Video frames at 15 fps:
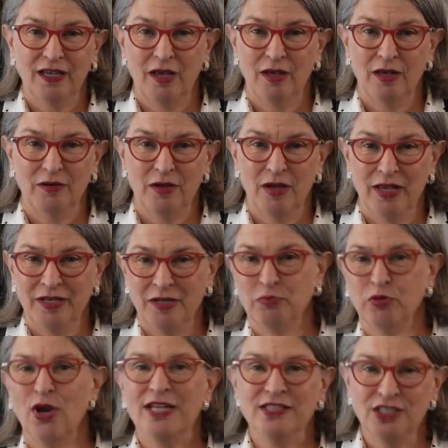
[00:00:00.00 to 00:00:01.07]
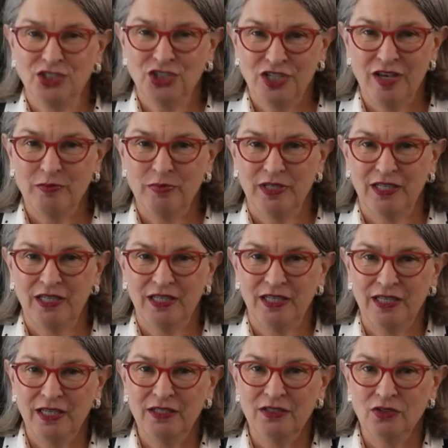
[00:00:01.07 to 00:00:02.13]
uh, an apprenticeship
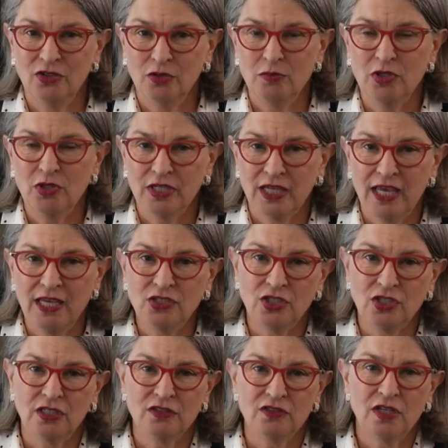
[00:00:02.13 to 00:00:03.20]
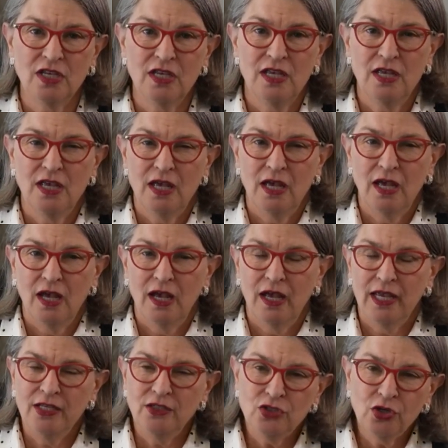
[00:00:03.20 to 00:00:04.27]
in communications.
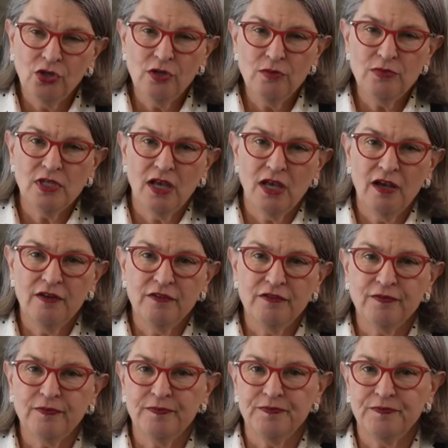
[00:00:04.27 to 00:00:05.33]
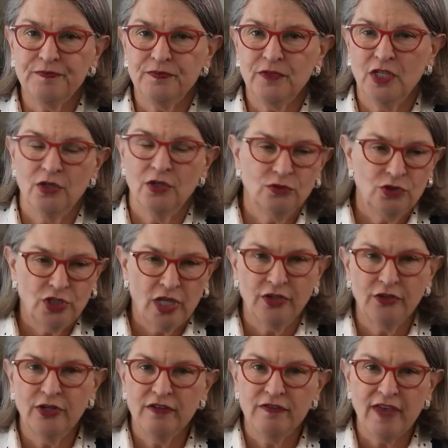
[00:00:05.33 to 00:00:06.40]
In terms of, you know,
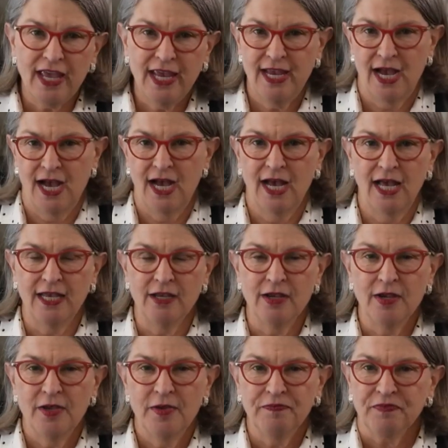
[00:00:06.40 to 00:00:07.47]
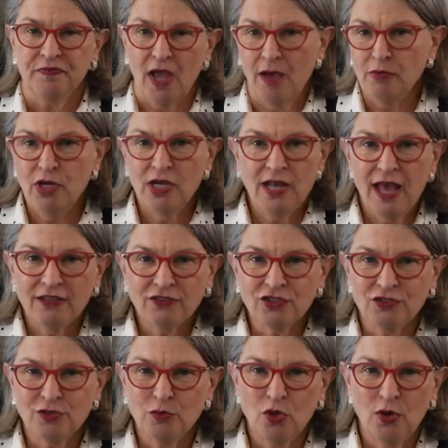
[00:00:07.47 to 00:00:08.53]
generative AI, I'm going to ask
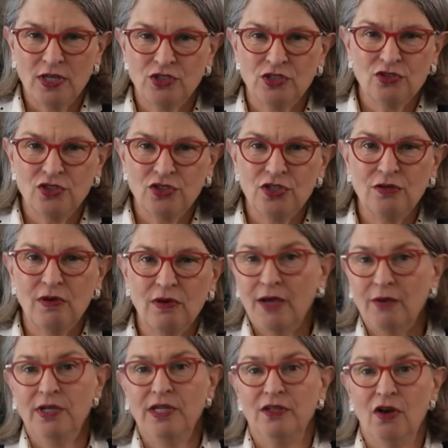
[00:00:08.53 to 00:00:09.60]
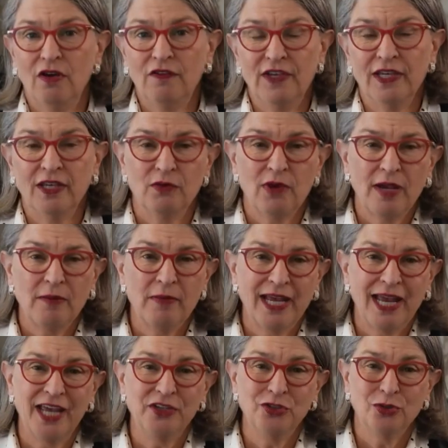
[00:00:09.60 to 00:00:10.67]
it some questions too. I want to know if it can write my
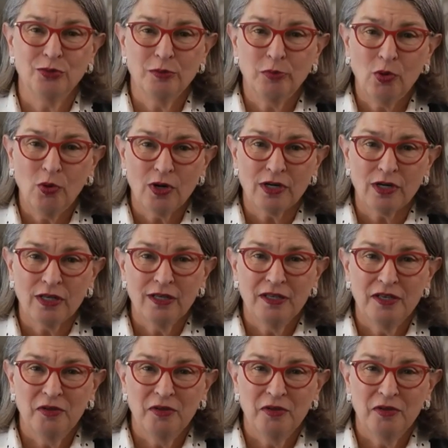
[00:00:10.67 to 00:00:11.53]
annual report